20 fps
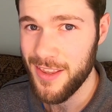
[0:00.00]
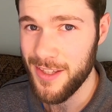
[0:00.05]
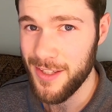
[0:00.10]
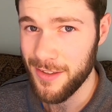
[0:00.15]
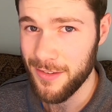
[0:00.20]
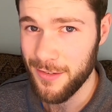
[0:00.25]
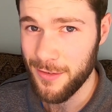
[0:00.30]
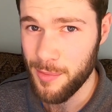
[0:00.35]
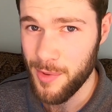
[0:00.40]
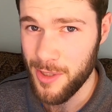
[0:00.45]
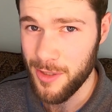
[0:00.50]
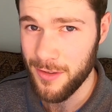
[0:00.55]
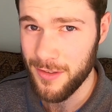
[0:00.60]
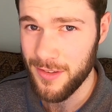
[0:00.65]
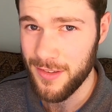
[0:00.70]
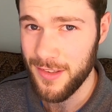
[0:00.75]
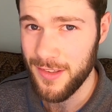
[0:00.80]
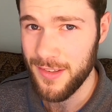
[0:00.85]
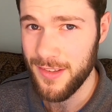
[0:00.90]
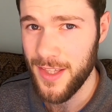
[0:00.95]
the
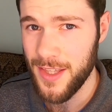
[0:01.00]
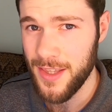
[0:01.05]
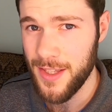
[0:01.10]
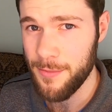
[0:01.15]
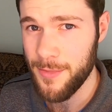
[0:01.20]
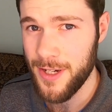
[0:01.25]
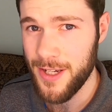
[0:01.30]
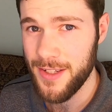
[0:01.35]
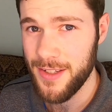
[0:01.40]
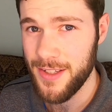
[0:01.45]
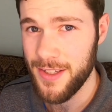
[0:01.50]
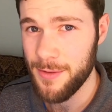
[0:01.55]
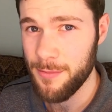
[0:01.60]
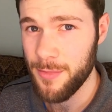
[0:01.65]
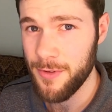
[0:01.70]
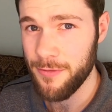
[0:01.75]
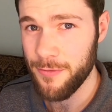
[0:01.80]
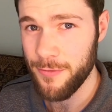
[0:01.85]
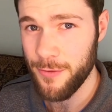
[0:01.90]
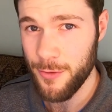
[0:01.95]
experiences that they might
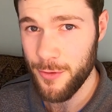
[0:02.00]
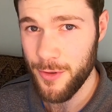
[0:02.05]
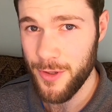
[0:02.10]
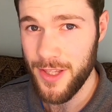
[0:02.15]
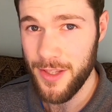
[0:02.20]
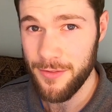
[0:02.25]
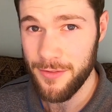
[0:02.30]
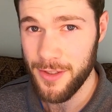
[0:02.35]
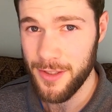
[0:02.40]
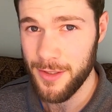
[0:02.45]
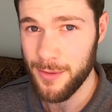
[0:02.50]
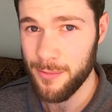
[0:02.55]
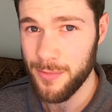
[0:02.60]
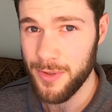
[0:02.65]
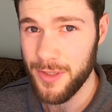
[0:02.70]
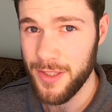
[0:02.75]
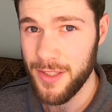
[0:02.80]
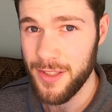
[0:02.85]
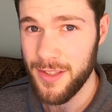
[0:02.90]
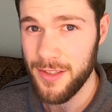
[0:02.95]
need before even
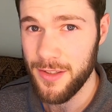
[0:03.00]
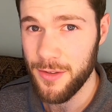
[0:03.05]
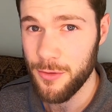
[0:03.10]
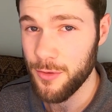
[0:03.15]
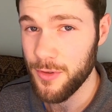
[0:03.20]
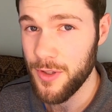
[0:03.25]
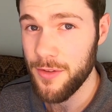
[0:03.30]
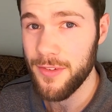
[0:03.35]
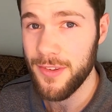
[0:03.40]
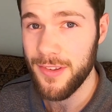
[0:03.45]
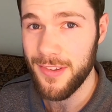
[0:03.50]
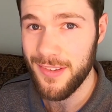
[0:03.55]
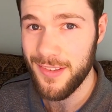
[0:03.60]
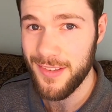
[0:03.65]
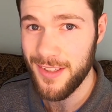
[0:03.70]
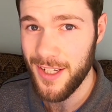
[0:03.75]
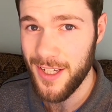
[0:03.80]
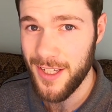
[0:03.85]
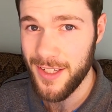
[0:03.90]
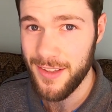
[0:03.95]
completing or even
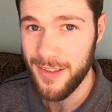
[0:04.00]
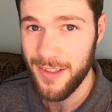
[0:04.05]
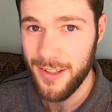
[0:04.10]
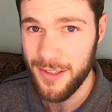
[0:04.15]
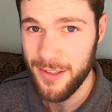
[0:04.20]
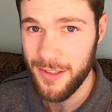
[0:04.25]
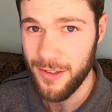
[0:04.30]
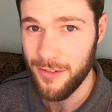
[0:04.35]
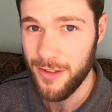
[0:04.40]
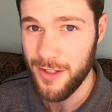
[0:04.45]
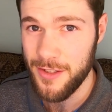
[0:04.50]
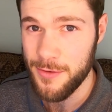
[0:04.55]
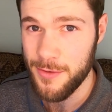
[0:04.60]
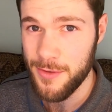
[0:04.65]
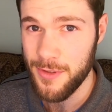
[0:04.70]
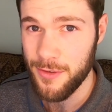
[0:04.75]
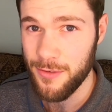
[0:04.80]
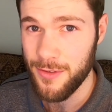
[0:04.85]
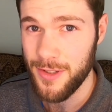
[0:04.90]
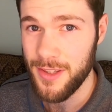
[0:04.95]
starting their
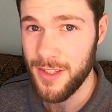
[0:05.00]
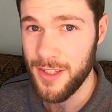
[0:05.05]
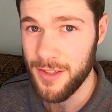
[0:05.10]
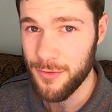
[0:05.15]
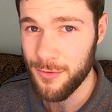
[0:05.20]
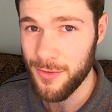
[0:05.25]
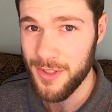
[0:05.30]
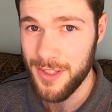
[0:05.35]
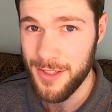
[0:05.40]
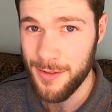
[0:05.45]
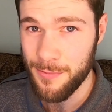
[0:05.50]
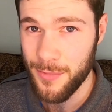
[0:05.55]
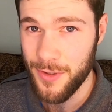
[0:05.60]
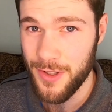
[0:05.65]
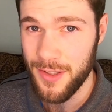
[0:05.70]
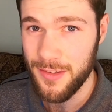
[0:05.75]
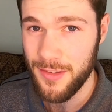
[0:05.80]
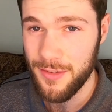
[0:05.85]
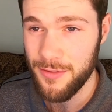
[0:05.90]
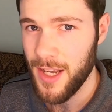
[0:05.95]
undergraduate degree. That's really
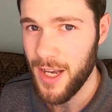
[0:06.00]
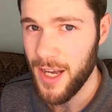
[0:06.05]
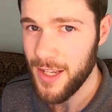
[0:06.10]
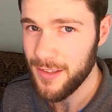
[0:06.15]
impressive.